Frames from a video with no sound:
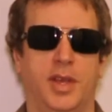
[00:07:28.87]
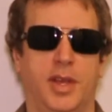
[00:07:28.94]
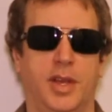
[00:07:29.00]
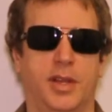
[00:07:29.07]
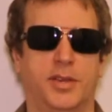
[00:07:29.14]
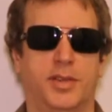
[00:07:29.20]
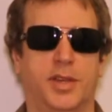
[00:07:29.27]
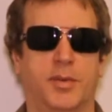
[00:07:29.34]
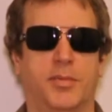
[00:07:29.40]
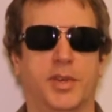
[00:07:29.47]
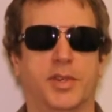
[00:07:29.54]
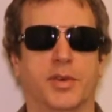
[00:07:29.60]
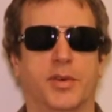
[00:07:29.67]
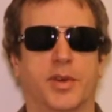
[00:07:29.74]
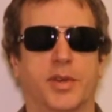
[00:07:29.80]
in some
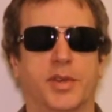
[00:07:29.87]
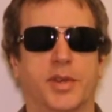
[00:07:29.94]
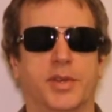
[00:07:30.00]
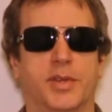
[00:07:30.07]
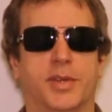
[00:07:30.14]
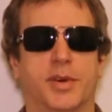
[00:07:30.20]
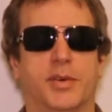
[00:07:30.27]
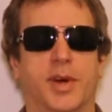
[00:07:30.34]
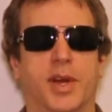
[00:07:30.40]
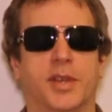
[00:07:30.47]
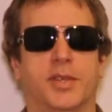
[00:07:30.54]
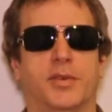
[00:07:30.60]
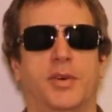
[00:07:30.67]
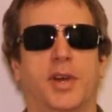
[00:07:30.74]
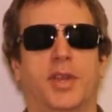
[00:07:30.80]
resorts and so on
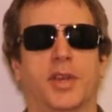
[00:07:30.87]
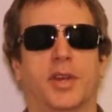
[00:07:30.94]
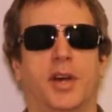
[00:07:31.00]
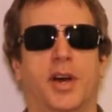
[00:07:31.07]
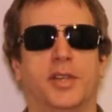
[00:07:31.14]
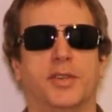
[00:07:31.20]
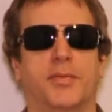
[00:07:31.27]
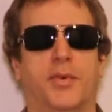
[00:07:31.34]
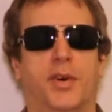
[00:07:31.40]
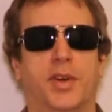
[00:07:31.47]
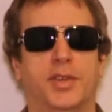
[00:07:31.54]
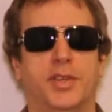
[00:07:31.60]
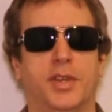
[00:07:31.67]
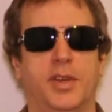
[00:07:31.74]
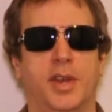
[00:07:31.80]
that cost a
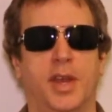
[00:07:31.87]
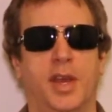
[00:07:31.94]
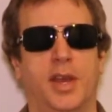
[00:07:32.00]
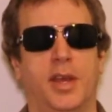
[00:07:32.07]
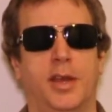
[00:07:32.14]
fortune.